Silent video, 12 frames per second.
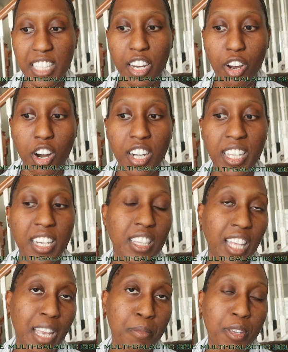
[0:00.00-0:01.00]
that aren't in
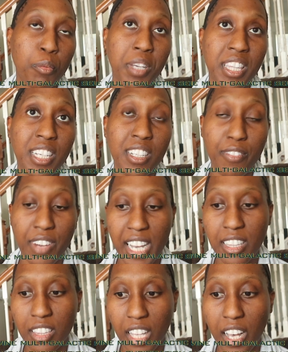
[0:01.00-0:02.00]
alignment with
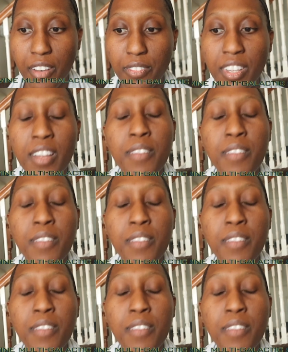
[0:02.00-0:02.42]
divine love.